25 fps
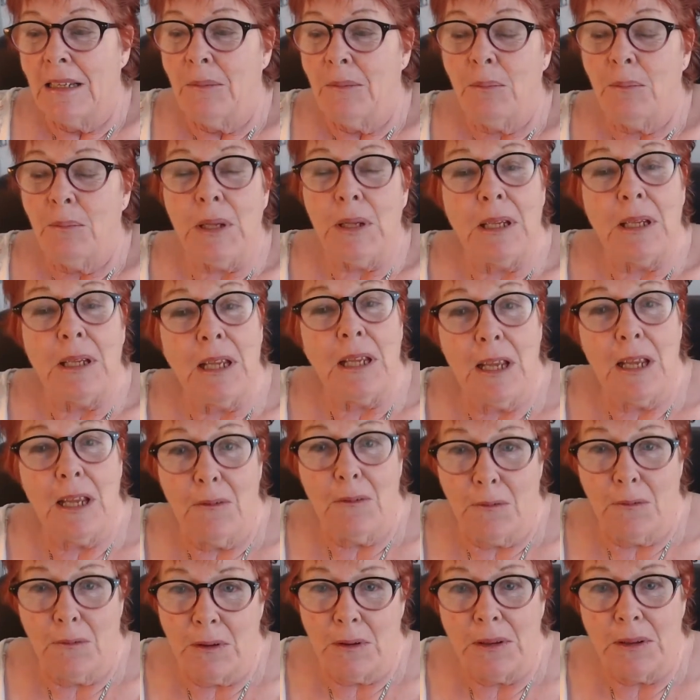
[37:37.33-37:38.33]
be
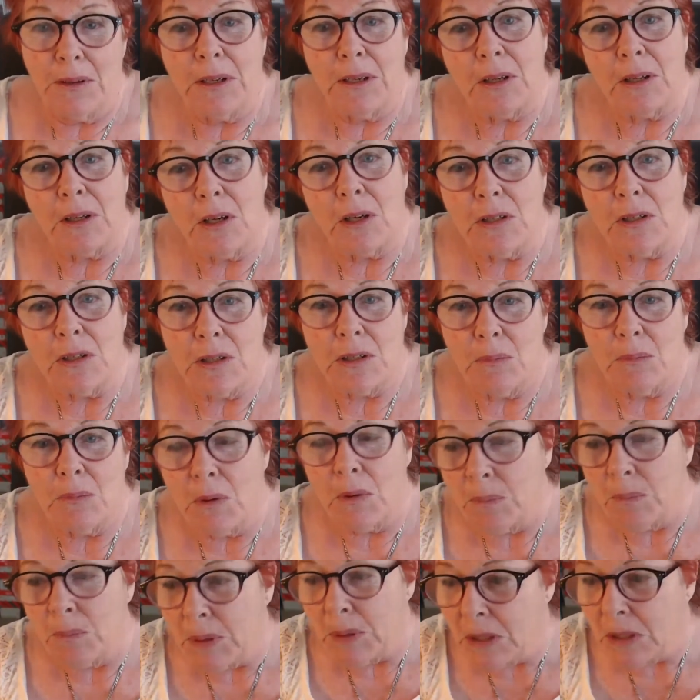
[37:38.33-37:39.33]
careful
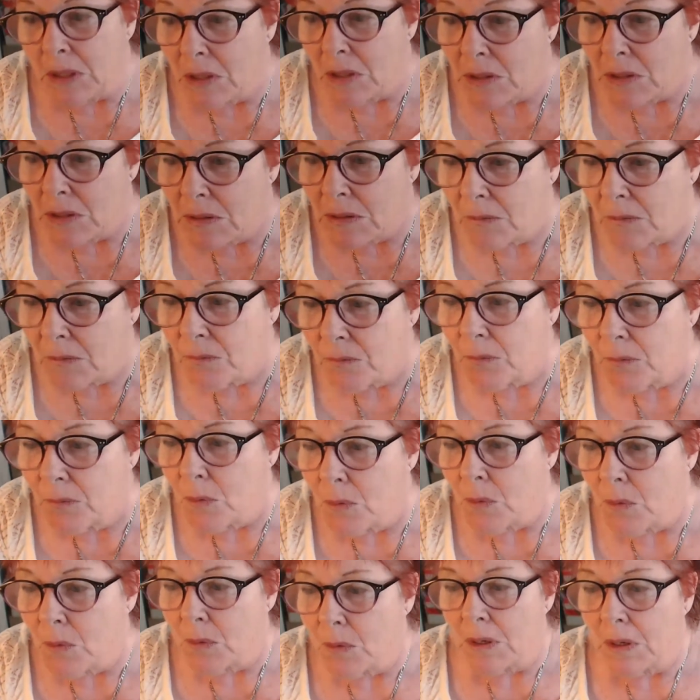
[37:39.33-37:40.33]
that because
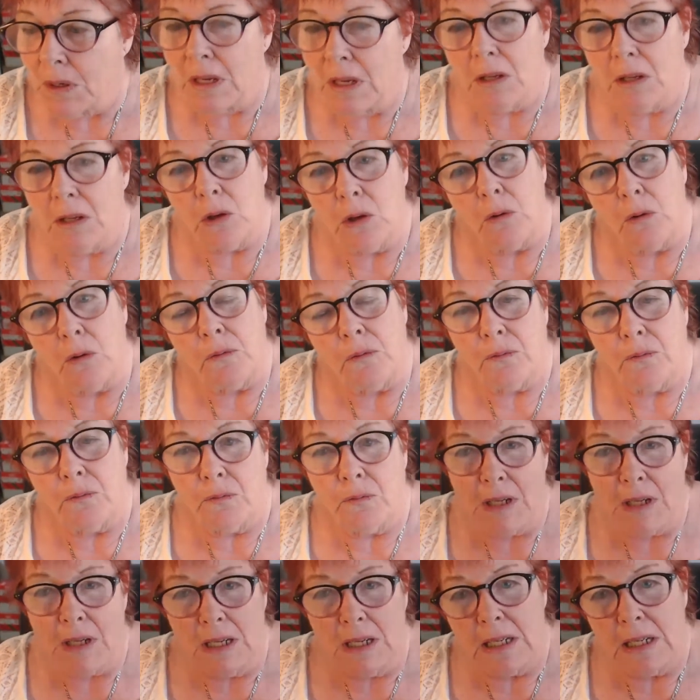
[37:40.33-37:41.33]
for your
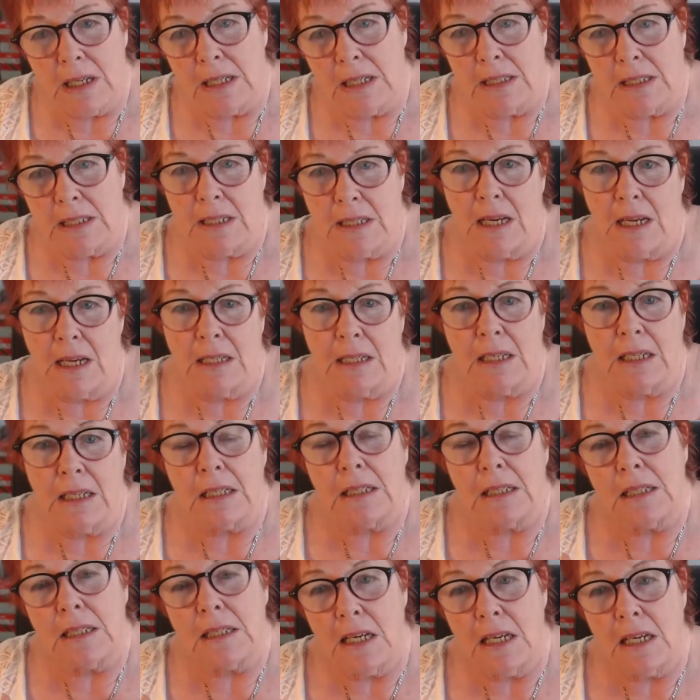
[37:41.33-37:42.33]
feeling psychic
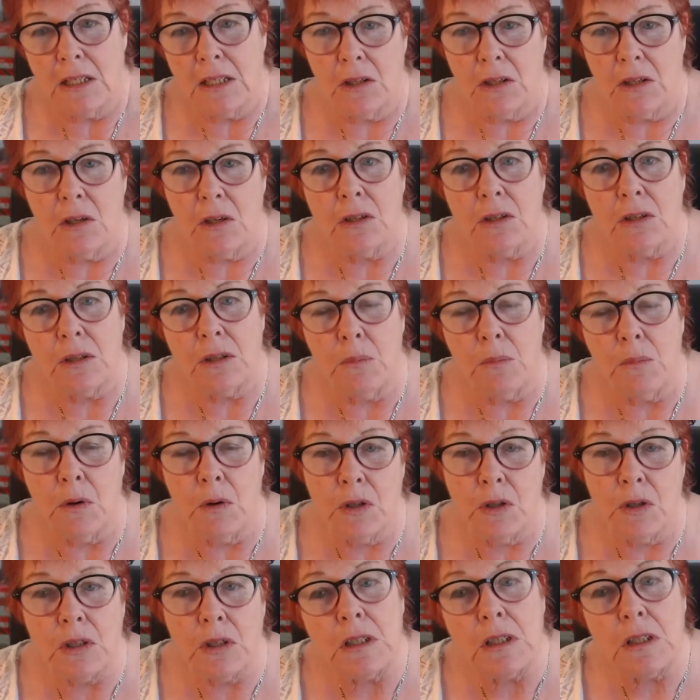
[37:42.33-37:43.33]
center, those
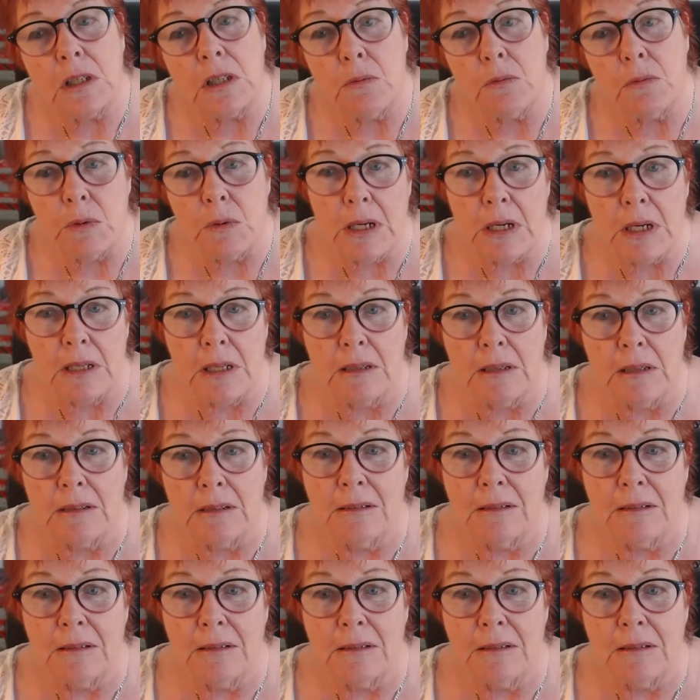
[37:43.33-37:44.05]
emotions are real.